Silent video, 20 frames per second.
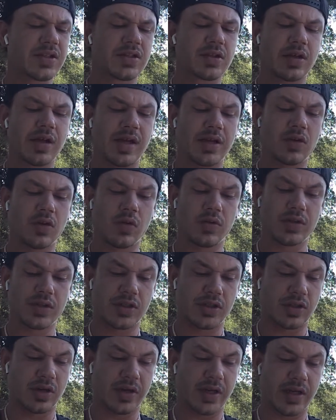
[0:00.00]
Why is this
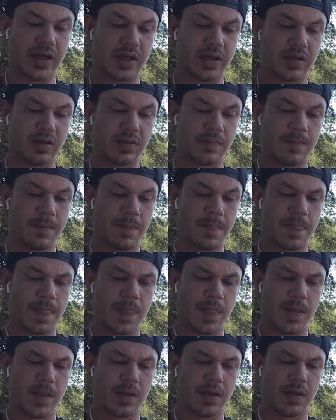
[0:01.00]
a golden stargate?
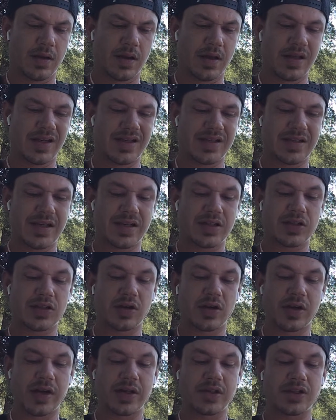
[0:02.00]
It
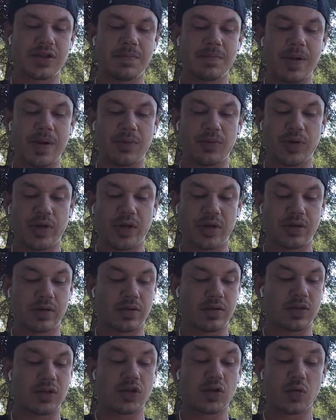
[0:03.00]
is a stargate to
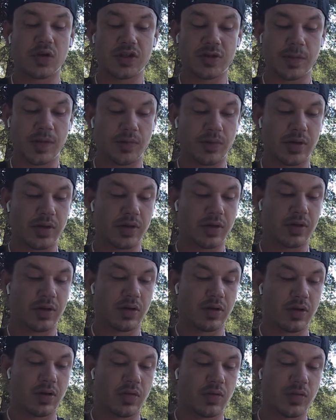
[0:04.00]
memory, source
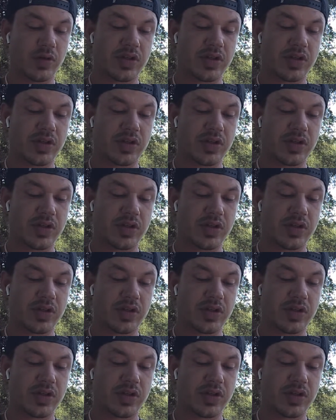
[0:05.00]
memory,